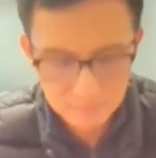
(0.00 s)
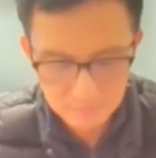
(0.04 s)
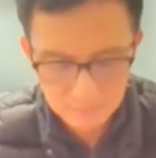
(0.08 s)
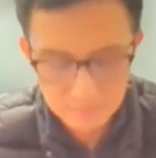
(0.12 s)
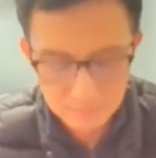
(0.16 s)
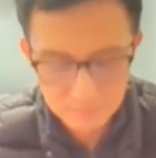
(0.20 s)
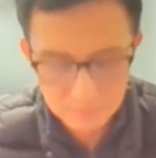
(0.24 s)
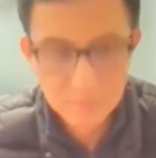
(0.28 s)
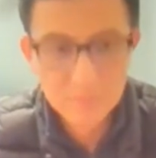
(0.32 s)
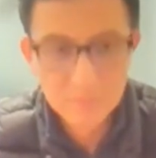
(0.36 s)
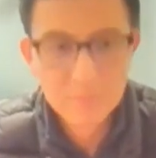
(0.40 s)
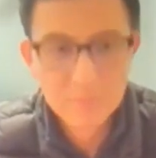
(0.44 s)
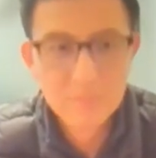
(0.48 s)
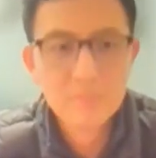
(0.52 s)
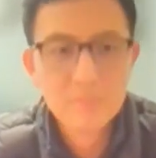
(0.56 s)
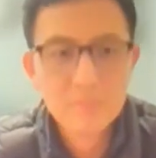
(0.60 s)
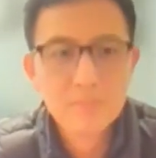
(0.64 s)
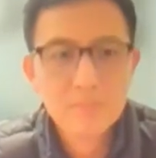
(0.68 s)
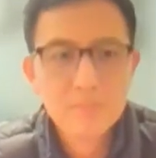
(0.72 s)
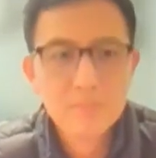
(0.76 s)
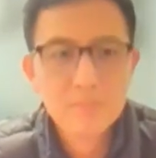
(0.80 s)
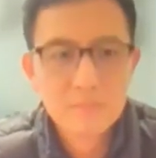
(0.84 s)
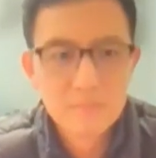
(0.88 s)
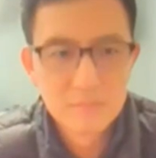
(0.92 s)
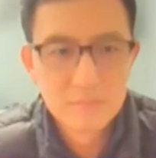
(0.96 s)

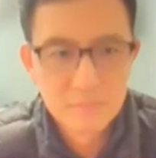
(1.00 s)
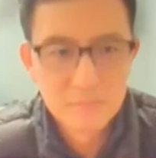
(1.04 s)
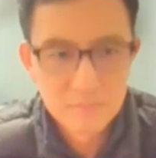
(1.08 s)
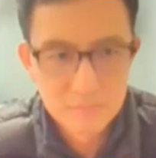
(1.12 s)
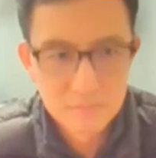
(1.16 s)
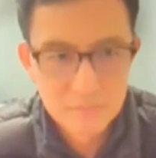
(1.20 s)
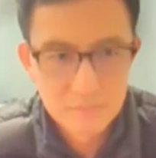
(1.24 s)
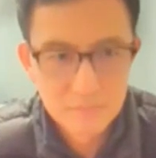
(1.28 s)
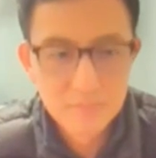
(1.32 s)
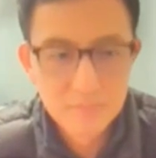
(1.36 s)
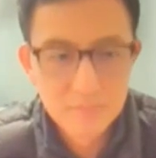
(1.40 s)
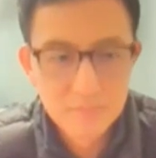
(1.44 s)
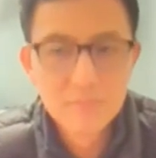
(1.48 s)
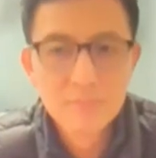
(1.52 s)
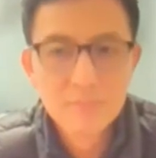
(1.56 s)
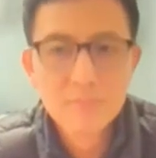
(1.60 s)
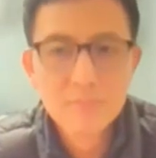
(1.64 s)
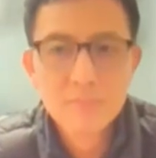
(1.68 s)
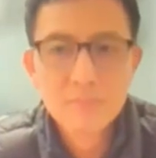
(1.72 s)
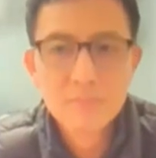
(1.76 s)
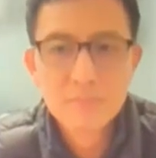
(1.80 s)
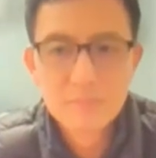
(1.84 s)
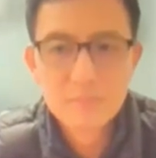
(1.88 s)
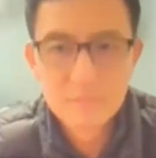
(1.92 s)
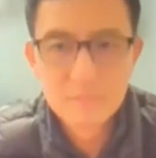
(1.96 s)

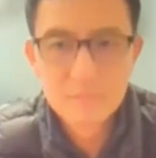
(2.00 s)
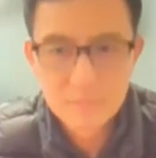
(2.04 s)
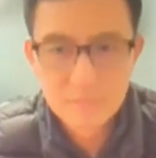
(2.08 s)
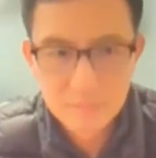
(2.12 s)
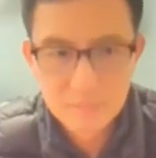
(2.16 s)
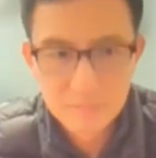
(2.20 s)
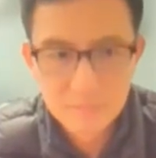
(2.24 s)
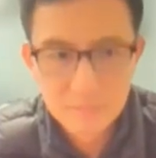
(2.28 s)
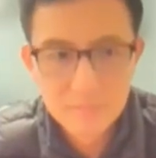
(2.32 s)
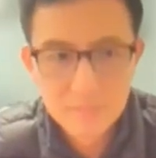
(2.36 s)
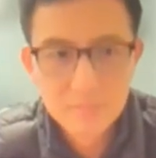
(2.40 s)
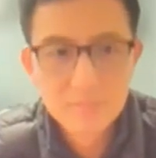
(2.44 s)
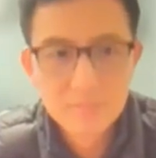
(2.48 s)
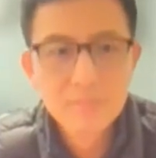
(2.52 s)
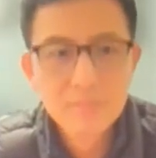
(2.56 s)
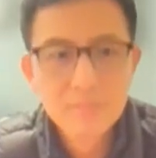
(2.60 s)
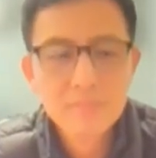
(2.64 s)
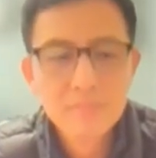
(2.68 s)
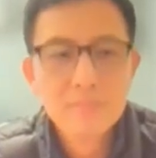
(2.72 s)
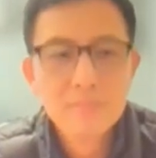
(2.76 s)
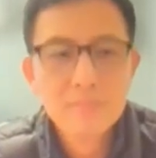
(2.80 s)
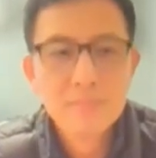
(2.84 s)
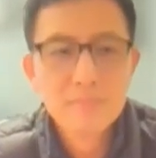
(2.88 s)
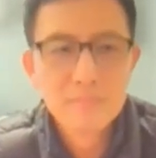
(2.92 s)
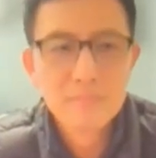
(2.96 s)

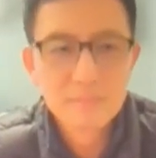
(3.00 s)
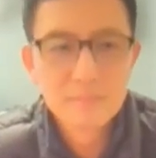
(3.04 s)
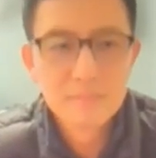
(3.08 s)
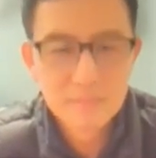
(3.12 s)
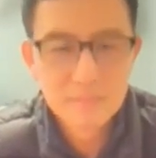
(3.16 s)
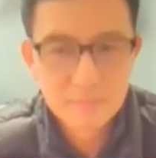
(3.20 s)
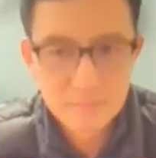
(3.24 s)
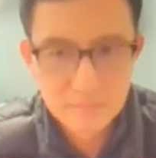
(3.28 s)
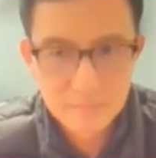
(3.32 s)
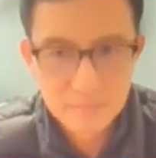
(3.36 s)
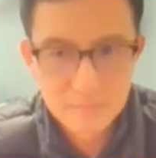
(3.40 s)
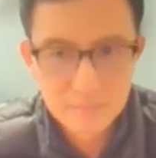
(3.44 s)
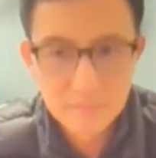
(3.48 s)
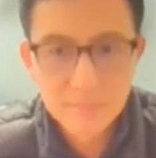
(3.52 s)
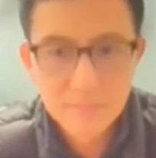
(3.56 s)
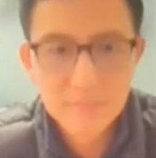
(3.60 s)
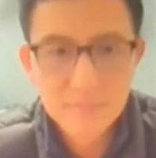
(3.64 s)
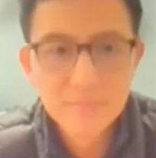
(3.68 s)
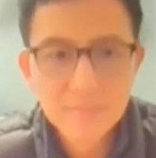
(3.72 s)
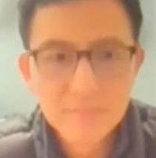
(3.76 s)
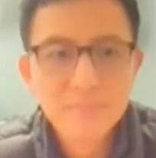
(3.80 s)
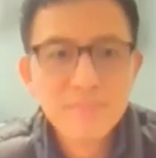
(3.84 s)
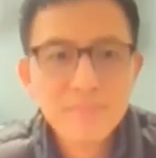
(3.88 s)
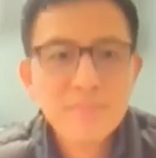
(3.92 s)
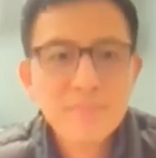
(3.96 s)

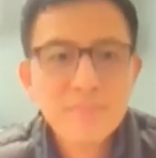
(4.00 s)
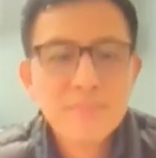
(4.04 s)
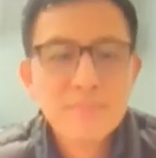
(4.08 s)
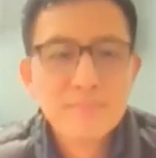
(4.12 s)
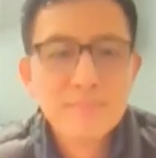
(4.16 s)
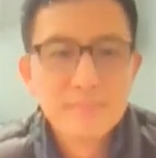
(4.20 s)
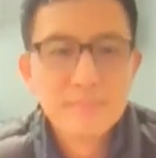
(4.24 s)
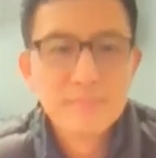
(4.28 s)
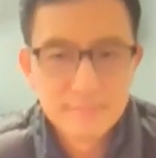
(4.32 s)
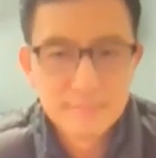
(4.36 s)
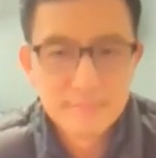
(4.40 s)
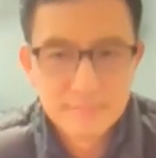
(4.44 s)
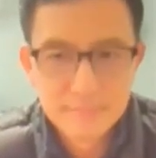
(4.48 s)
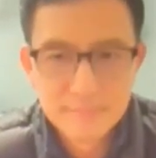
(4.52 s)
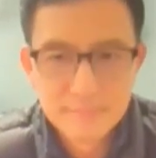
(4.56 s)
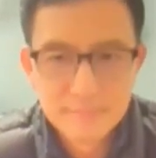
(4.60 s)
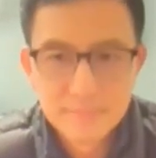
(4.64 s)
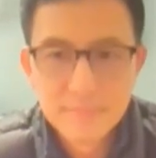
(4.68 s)
No words are spoken by the person on screen.